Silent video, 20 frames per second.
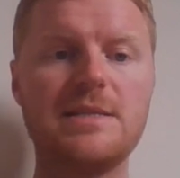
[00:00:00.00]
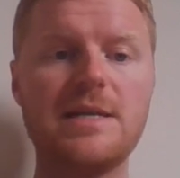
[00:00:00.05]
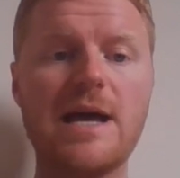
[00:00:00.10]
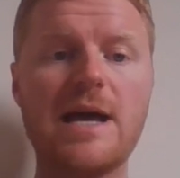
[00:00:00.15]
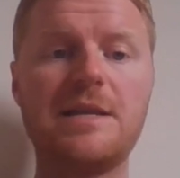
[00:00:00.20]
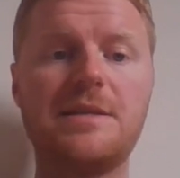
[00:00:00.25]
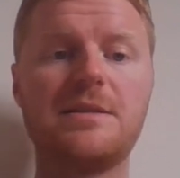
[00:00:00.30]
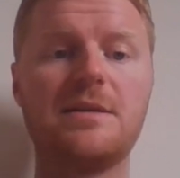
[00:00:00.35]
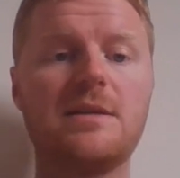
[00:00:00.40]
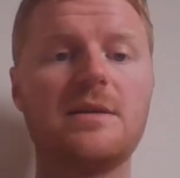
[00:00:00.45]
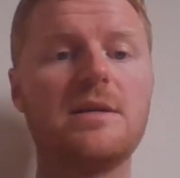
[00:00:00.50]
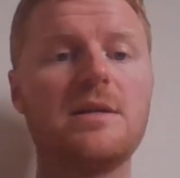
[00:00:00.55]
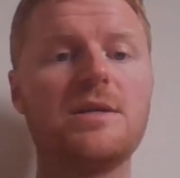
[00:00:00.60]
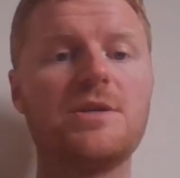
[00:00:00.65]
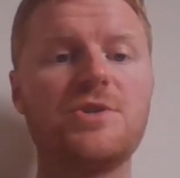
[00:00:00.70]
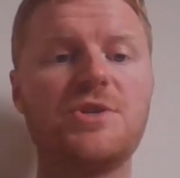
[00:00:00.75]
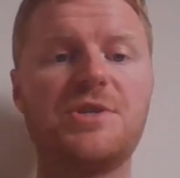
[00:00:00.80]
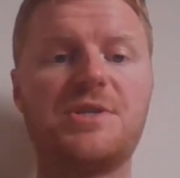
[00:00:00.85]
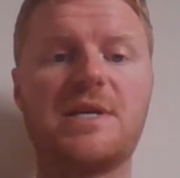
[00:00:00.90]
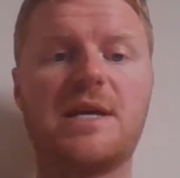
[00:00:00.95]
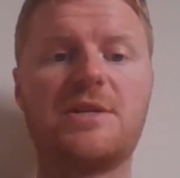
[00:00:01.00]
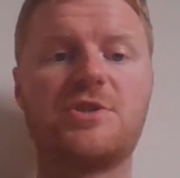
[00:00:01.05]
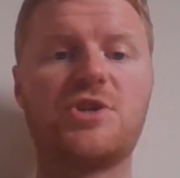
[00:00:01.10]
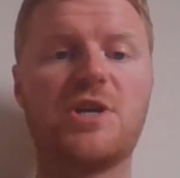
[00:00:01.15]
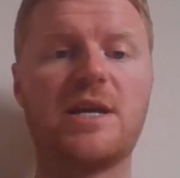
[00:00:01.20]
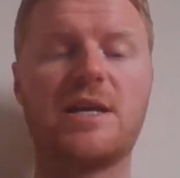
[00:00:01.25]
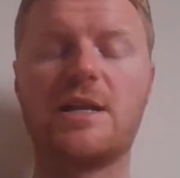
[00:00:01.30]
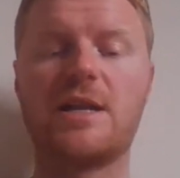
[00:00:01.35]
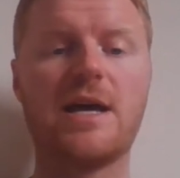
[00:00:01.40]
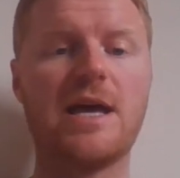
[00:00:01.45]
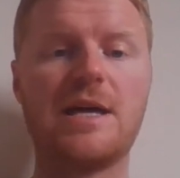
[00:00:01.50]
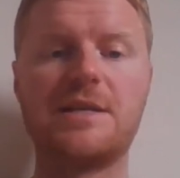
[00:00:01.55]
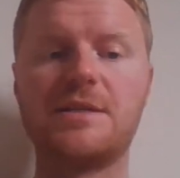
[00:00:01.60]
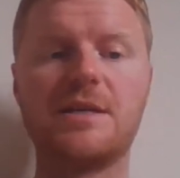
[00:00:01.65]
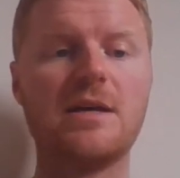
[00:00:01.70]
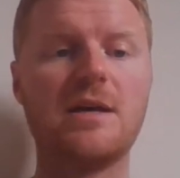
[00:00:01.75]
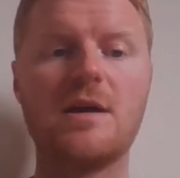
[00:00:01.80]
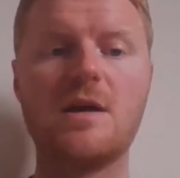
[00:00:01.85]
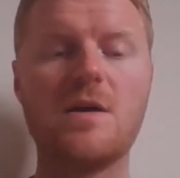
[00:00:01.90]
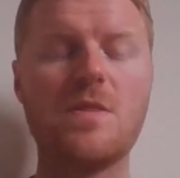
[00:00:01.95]
"Ted," she said, shaking her head,
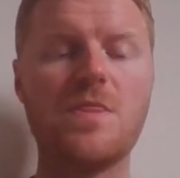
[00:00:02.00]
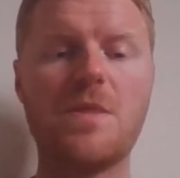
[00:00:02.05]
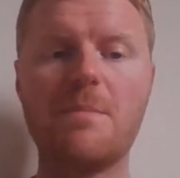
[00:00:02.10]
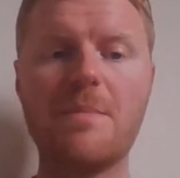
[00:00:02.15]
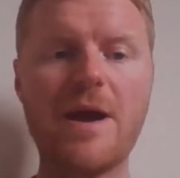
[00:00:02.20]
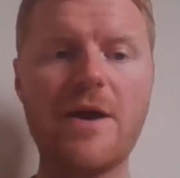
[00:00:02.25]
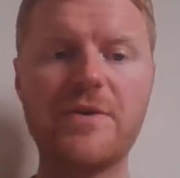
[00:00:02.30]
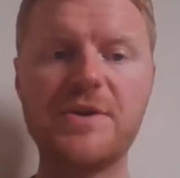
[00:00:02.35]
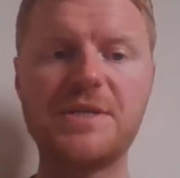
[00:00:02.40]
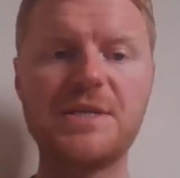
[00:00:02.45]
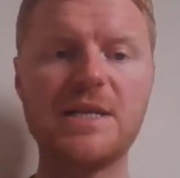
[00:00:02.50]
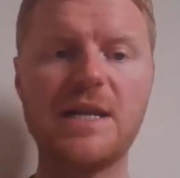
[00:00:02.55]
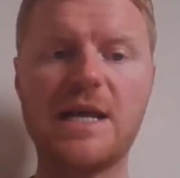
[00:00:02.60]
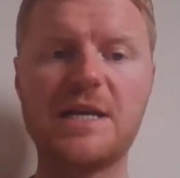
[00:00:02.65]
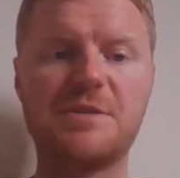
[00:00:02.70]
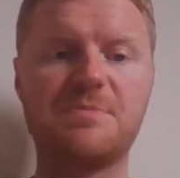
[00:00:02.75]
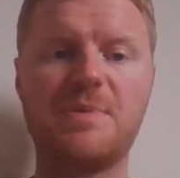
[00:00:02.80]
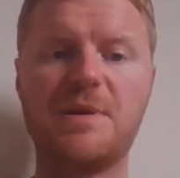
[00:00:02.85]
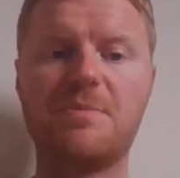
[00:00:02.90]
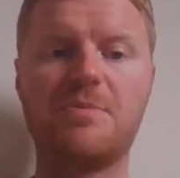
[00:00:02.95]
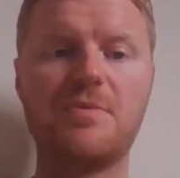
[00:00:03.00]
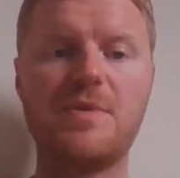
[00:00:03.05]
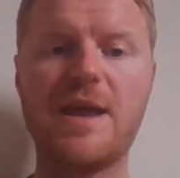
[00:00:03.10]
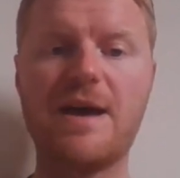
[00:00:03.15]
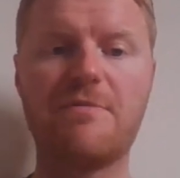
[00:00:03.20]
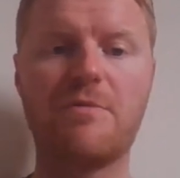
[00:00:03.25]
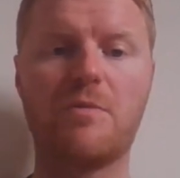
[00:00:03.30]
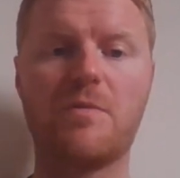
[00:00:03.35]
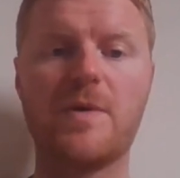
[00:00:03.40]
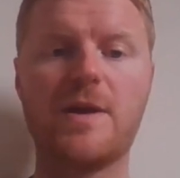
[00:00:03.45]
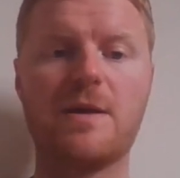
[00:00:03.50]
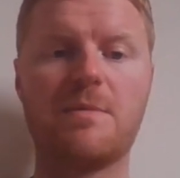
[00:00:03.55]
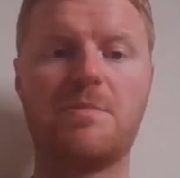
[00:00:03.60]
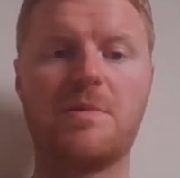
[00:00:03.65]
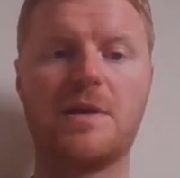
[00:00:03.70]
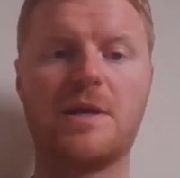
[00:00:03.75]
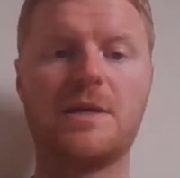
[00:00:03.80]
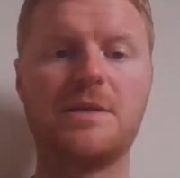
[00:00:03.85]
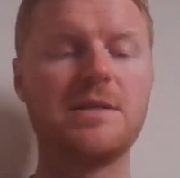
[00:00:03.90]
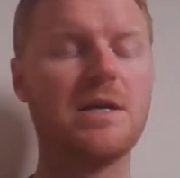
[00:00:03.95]
"the Mary Celeste people never
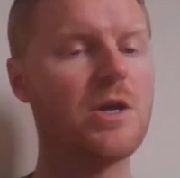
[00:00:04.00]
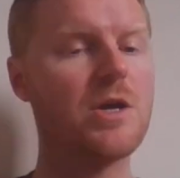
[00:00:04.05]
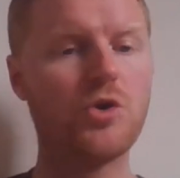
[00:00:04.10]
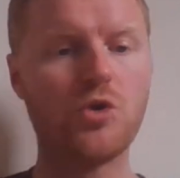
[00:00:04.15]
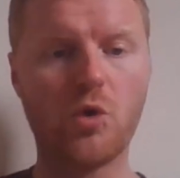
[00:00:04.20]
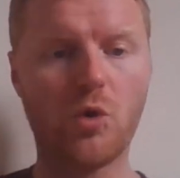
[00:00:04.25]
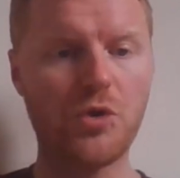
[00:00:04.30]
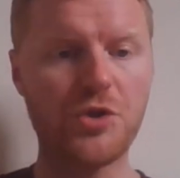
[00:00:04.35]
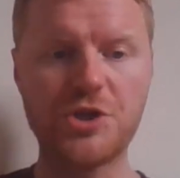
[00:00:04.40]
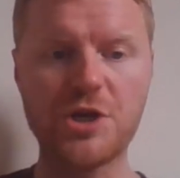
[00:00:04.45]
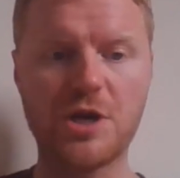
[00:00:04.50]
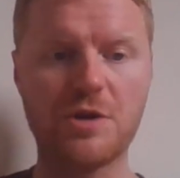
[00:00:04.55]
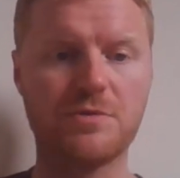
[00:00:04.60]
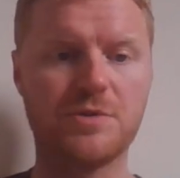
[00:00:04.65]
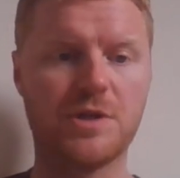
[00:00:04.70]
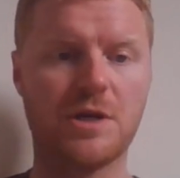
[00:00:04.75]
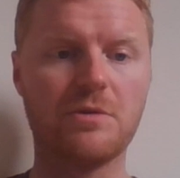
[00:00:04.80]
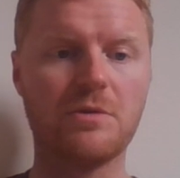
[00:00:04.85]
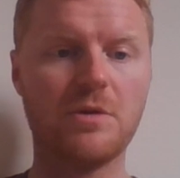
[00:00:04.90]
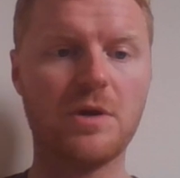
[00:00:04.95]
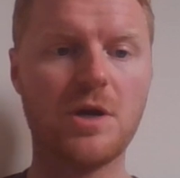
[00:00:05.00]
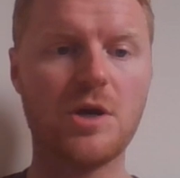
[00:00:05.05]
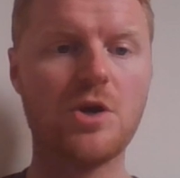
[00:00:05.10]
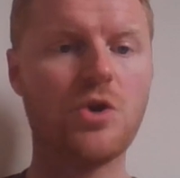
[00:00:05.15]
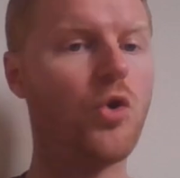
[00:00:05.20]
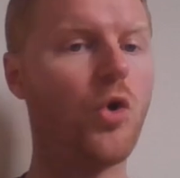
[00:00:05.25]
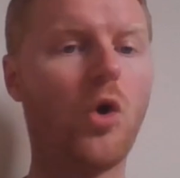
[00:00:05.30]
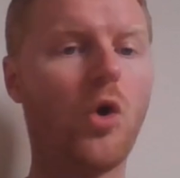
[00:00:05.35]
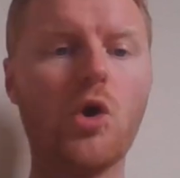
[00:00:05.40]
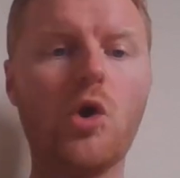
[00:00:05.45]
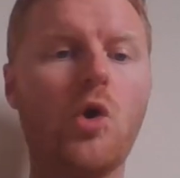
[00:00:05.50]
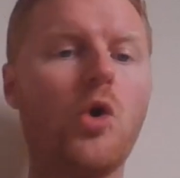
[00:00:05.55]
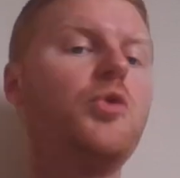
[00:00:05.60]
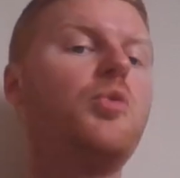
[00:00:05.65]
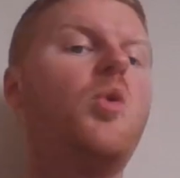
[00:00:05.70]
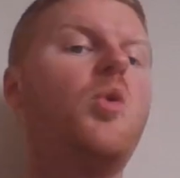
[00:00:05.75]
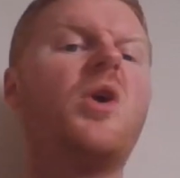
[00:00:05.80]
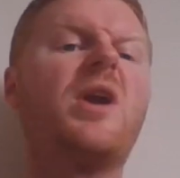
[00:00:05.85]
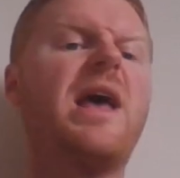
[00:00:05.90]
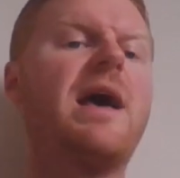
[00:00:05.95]
reappeared, nor the dodo, nor
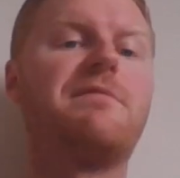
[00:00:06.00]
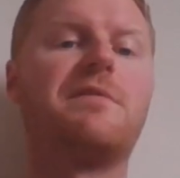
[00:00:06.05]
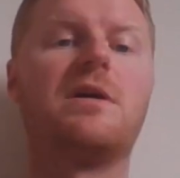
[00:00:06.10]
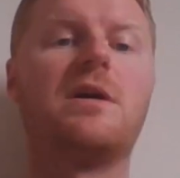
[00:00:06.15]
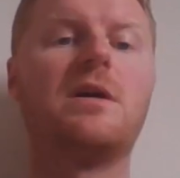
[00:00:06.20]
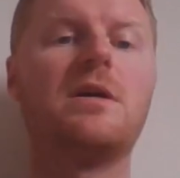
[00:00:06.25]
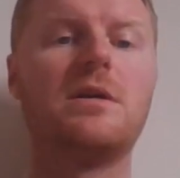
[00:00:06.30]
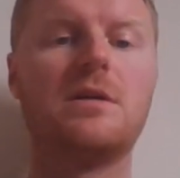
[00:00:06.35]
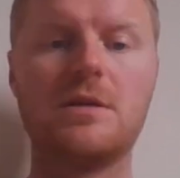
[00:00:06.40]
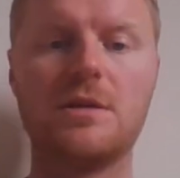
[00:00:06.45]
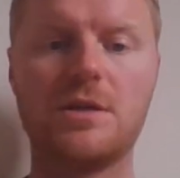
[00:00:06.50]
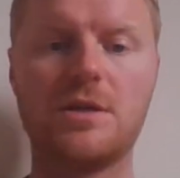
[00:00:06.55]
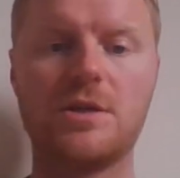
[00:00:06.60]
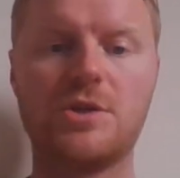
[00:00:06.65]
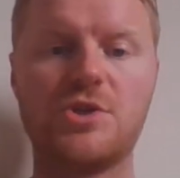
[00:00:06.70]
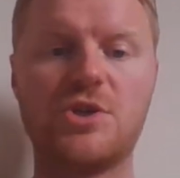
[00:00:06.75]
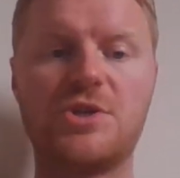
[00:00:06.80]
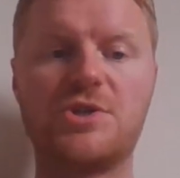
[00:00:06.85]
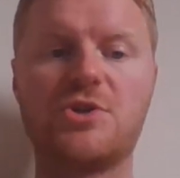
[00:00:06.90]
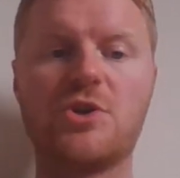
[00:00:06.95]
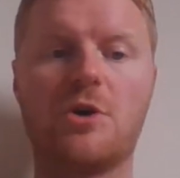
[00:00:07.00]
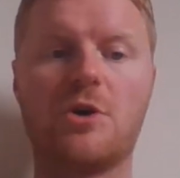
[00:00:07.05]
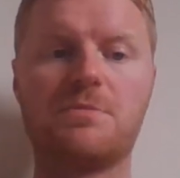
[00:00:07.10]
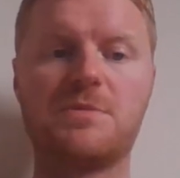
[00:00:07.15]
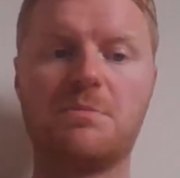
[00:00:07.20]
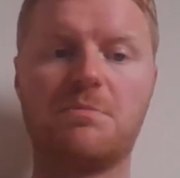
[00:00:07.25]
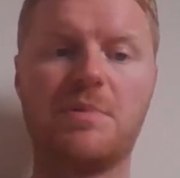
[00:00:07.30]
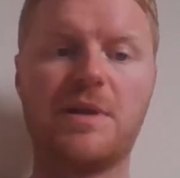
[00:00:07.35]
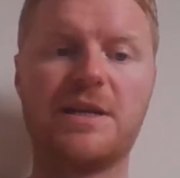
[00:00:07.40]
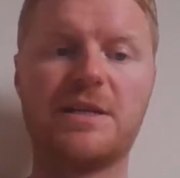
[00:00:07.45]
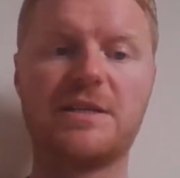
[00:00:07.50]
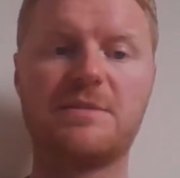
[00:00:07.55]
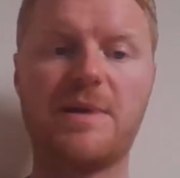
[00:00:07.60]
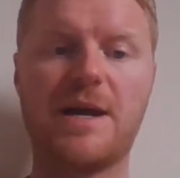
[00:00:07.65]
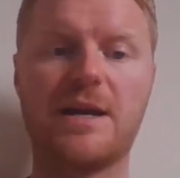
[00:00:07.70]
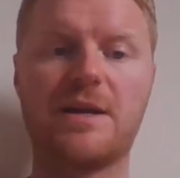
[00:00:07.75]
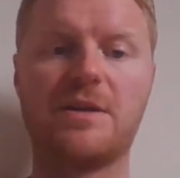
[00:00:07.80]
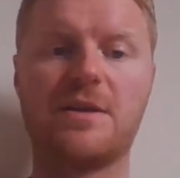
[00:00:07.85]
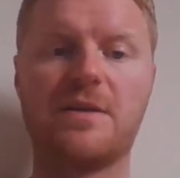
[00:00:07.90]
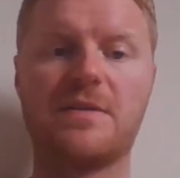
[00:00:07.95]
Lord whatever." She stopped and blinked
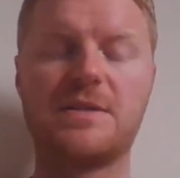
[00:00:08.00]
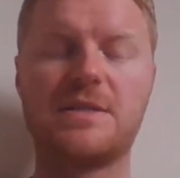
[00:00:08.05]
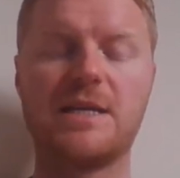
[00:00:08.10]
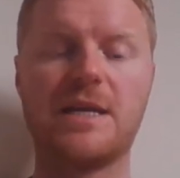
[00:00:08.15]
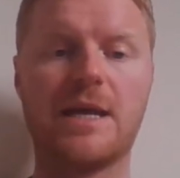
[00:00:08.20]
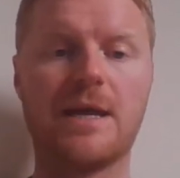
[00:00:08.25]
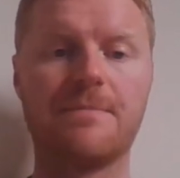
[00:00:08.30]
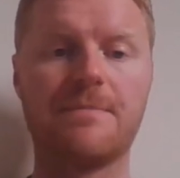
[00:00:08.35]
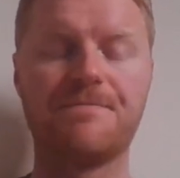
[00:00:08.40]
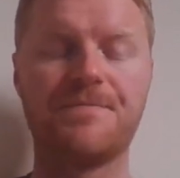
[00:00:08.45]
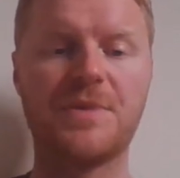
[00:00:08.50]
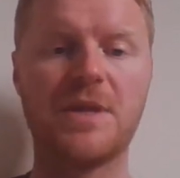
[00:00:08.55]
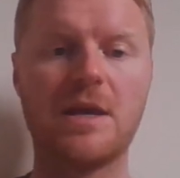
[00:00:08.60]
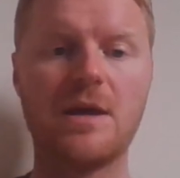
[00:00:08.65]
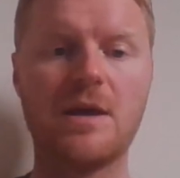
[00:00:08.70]
back another tear.